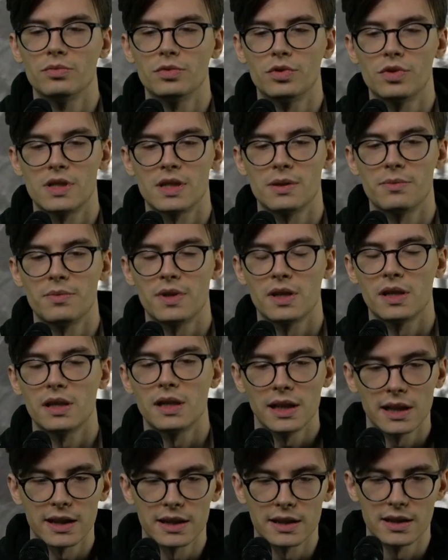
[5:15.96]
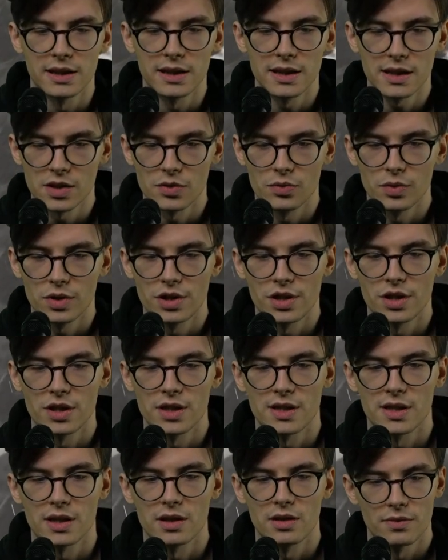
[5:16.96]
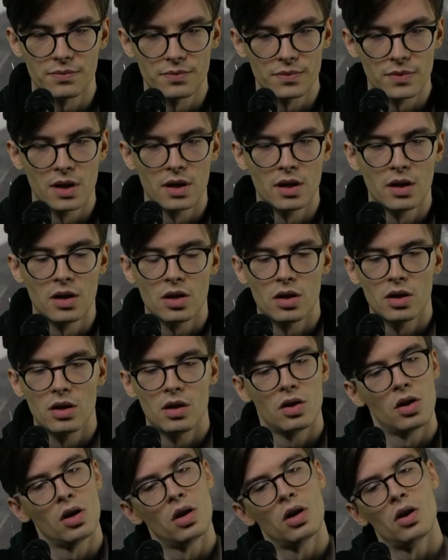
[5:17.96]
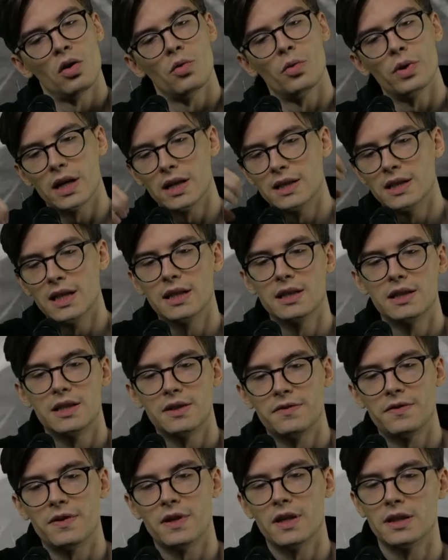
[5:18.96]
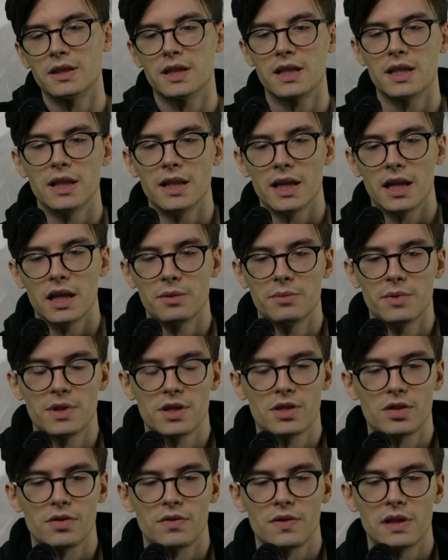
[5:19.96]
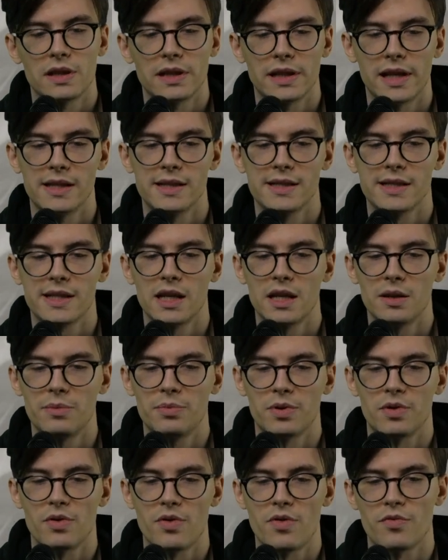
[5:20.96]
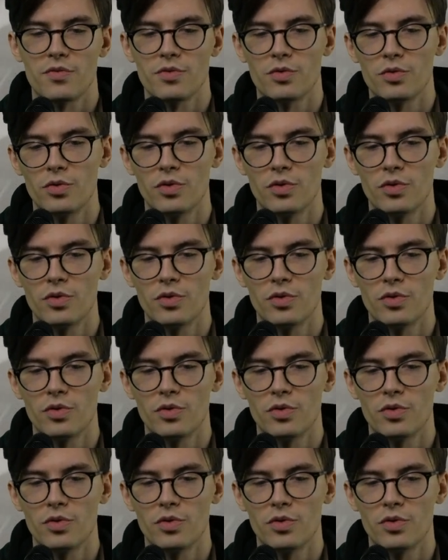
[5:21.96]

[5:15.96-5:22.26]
something like this, which is we identified key elements of the landscape, and through